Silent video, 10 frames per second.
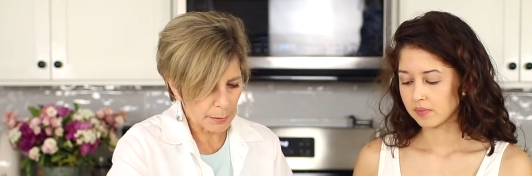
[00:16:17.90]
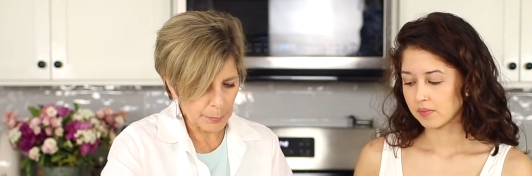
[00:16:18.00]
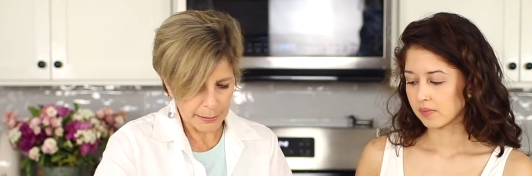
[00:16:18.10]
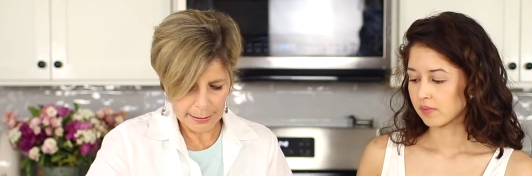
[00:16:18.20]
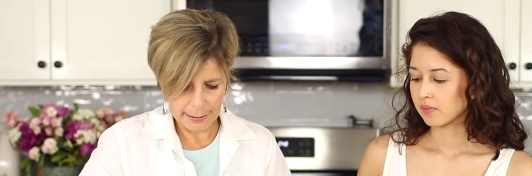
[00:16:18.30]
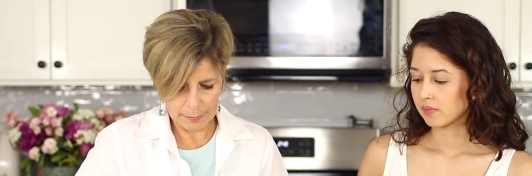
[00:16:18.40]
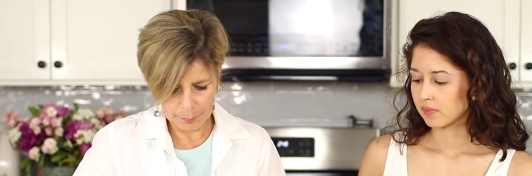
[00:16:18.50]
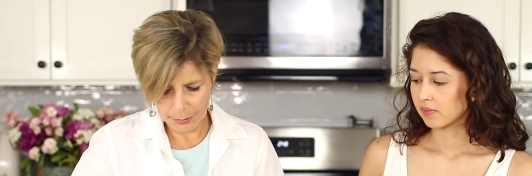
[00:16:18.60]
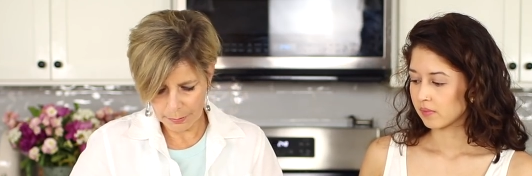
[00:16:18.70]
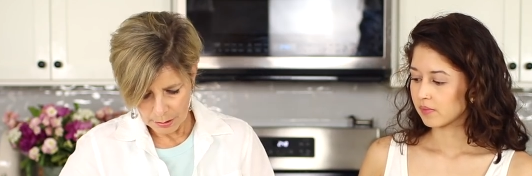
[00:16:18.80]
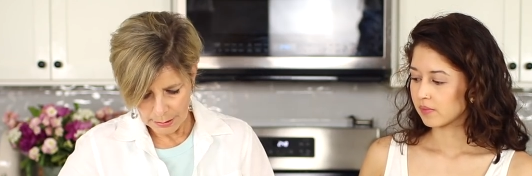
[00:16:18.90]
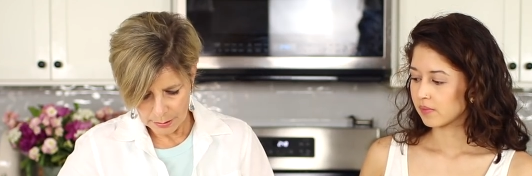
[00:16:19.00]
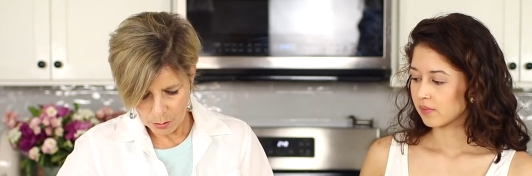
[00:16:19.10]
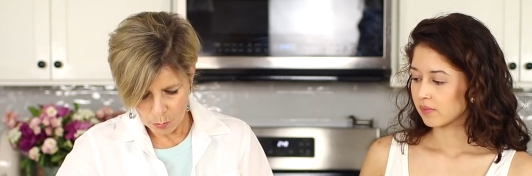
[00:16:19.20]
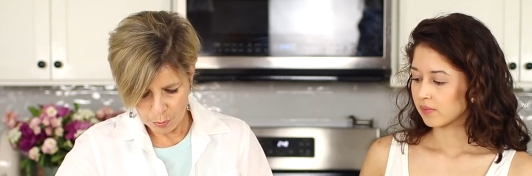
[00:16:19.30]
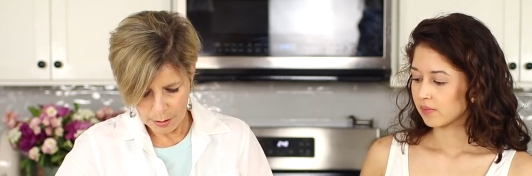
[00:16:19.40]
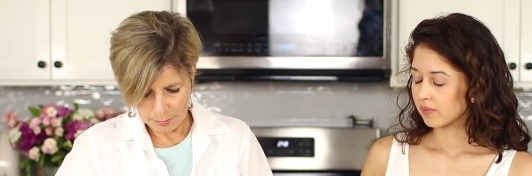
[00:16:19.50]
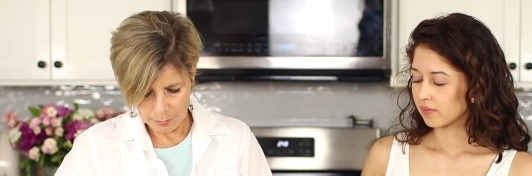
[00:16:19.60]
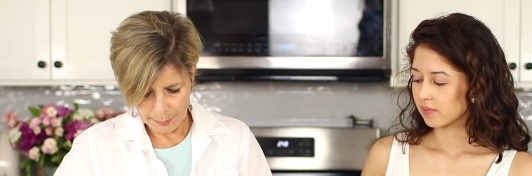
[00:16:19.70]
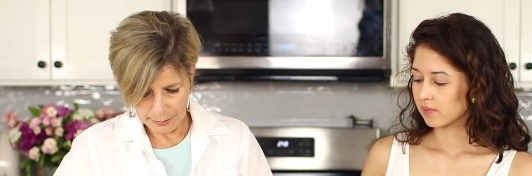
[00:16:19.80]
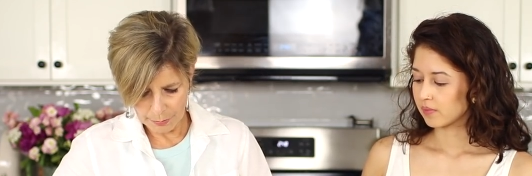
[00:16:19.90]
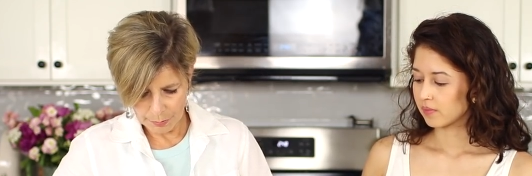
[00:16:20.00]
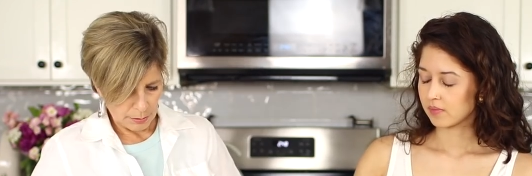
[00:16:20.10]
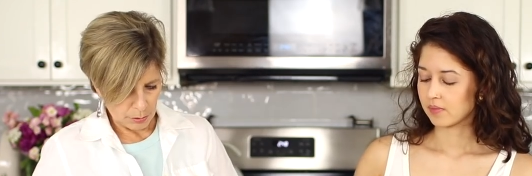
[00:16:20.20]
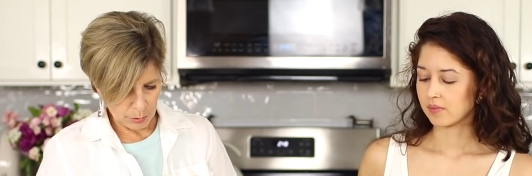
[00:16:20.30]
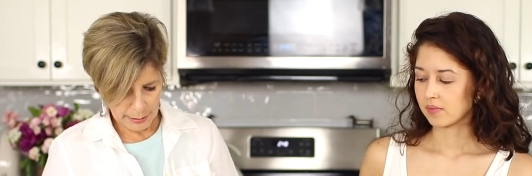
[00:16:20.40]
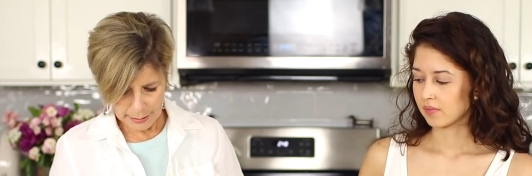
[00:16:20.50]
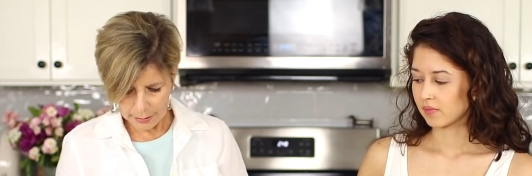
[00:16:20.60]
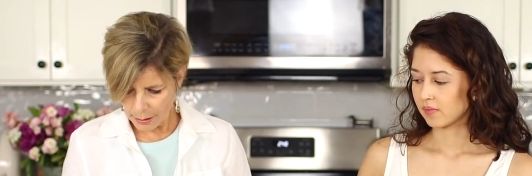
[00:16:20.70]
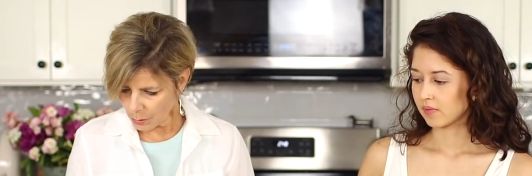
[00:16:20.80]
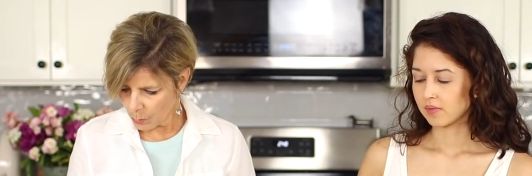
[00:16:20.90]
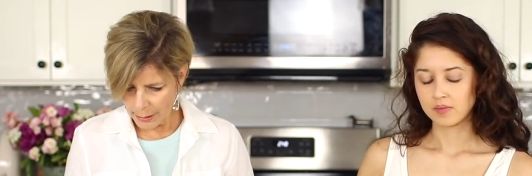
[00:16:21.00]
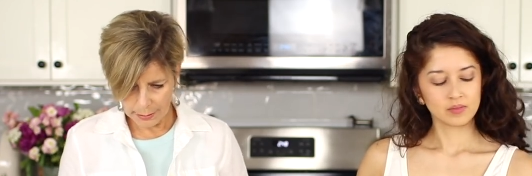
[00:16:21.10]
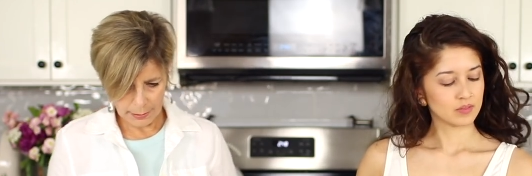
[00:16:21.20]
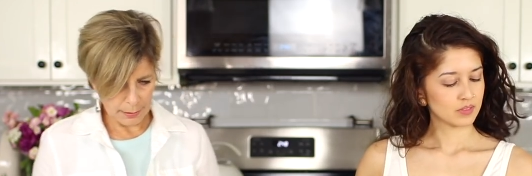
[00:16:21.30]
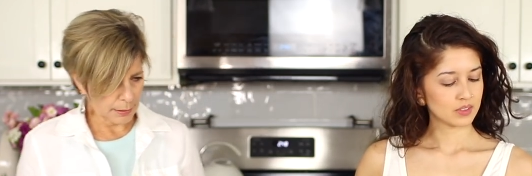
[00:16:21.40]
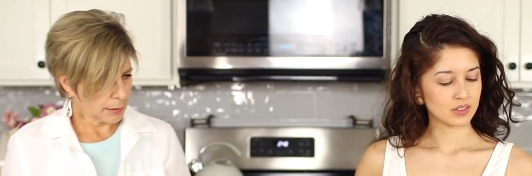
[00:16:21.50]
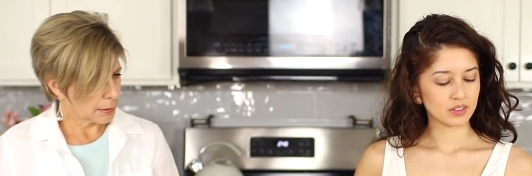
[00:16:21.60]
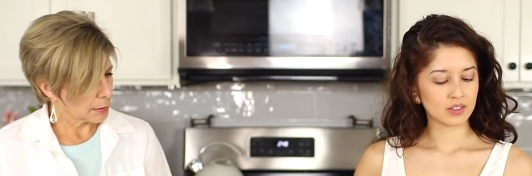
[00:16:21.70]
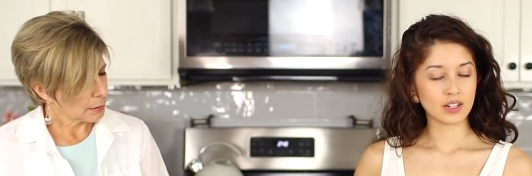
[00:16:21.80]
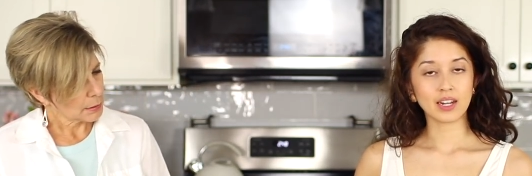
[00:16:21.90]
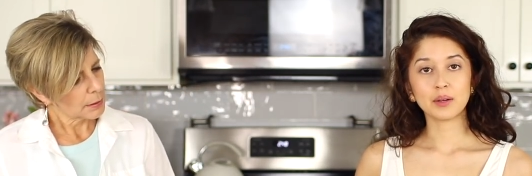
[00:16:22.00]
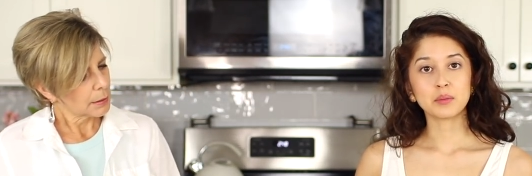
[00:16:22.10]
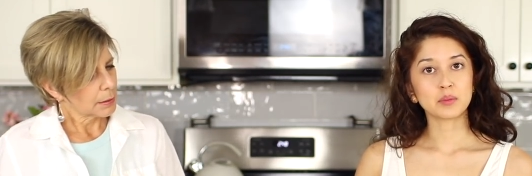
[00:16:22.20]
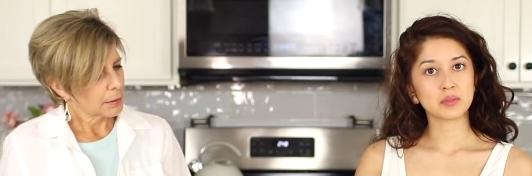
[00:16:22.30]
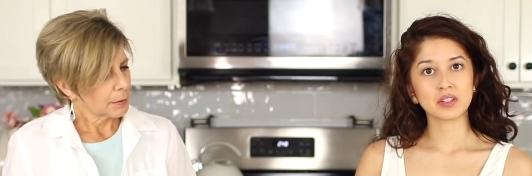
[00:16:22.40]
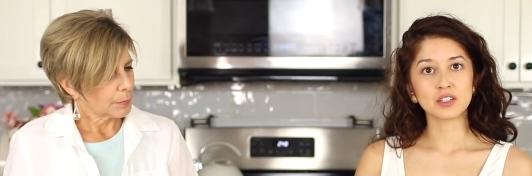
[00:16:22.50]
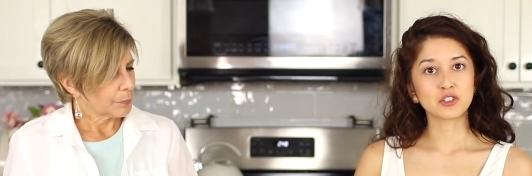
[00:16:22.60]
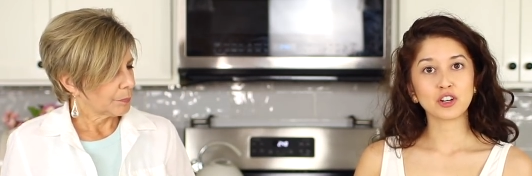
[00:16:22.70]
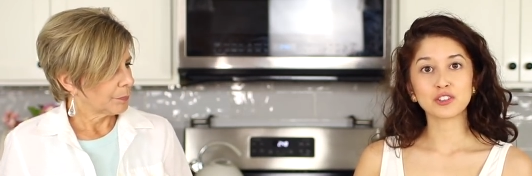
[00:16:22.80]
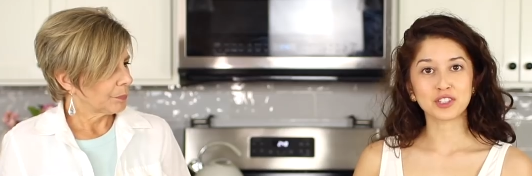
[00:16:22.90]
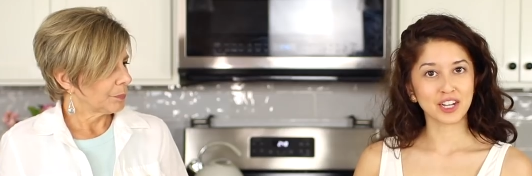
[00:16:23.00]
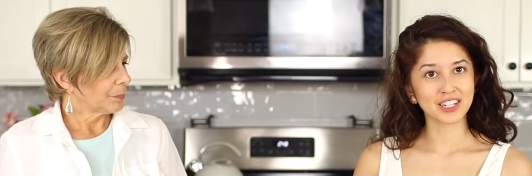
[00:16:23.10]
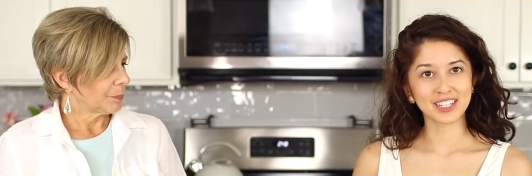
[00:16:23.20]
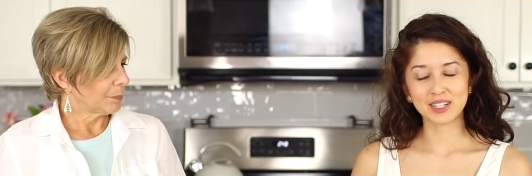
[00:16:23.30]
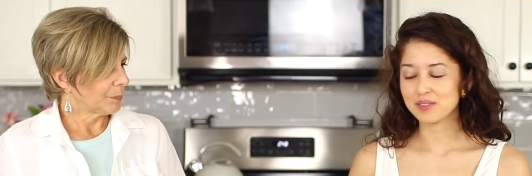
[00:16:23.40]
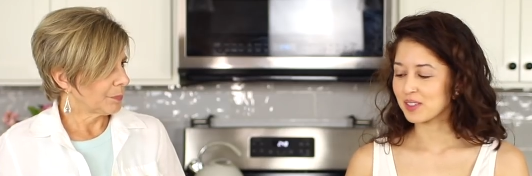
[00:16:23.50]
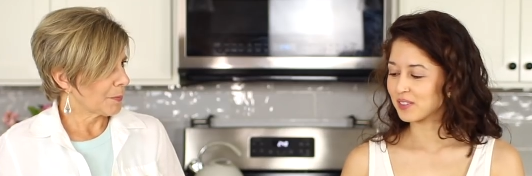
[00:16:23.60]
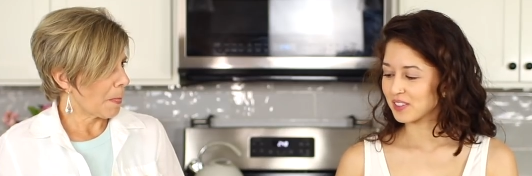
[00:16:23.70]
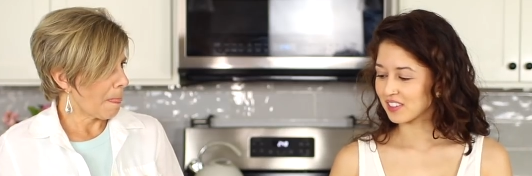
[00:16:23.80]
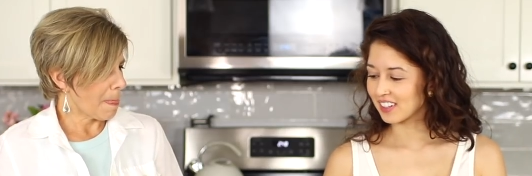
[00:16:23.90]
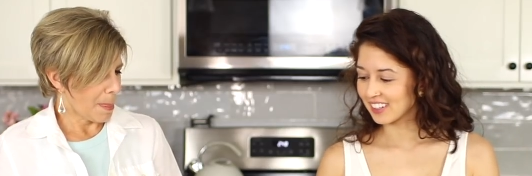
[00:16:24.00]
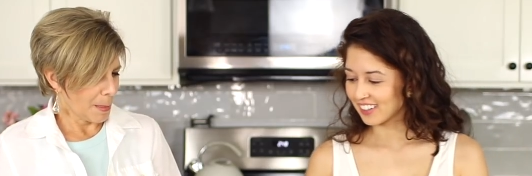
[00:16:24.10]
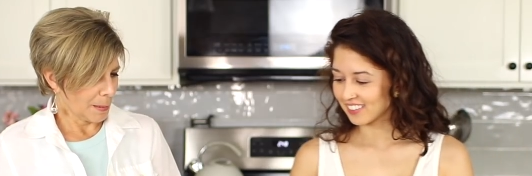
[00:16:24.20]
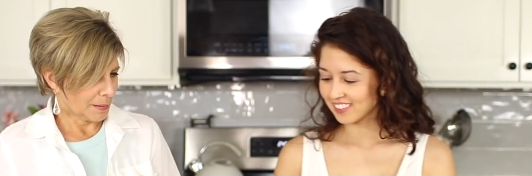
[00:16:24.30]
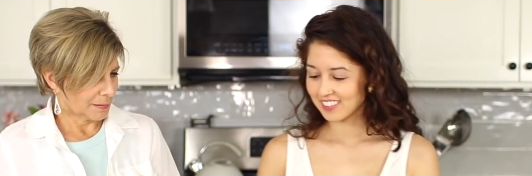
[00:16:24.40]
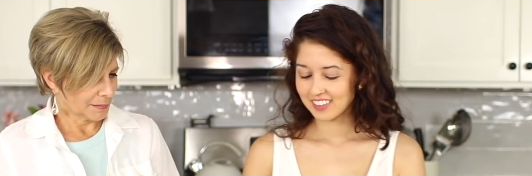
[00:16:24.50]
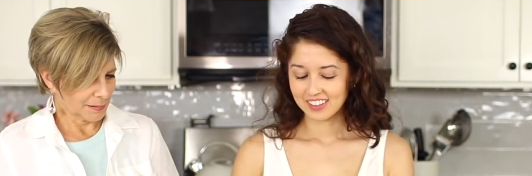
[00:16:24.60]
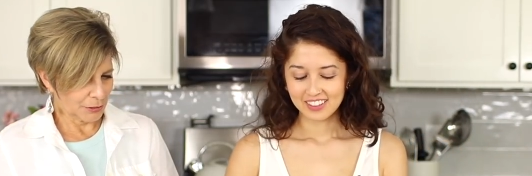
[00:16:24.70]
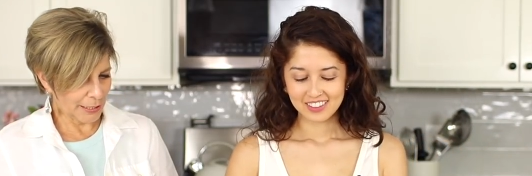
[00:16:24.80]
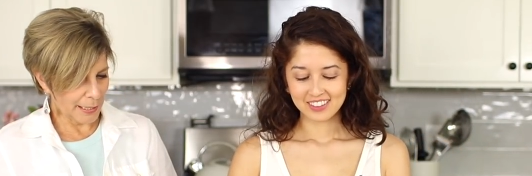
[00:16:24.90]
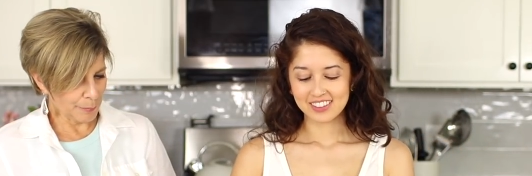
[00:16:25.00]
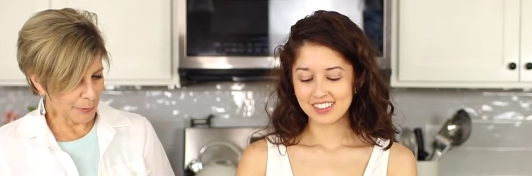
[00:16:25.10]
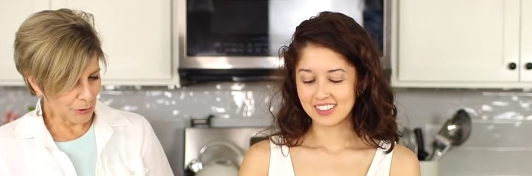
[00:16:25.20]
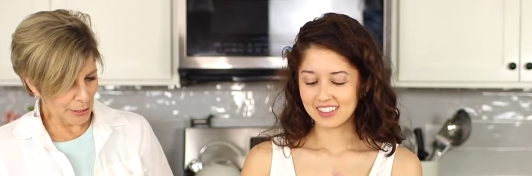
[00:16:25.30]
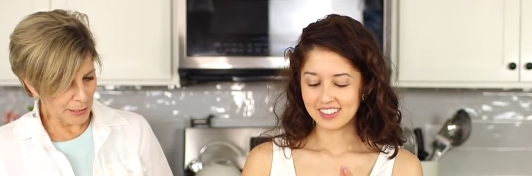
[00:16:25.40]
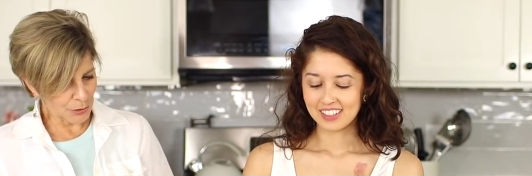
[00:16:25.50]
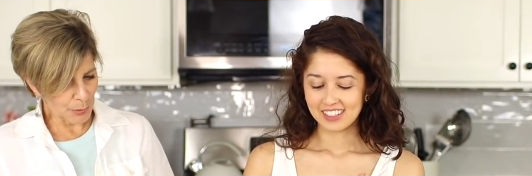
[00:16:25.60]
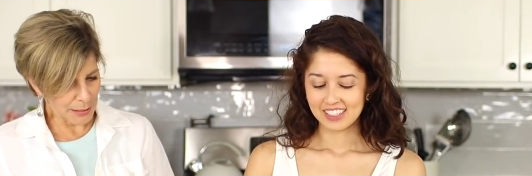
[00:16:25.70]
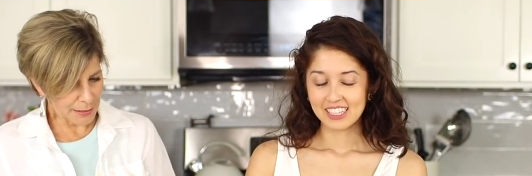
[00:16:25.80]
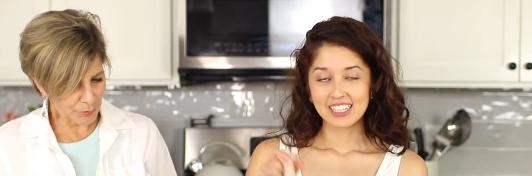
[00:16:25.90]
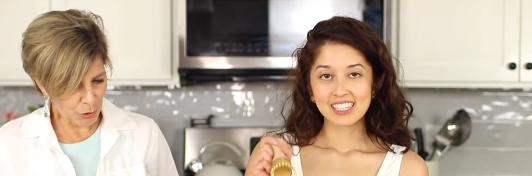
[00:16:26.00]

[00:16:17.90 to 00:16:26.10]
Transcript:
Speaker 1: it by hand, but that's no problem either.
Speaker 2: Okay, cut away. All right, I'm in charge of cutting, I'm nervous right now. You
Speaker 1: can't be, you can't do anything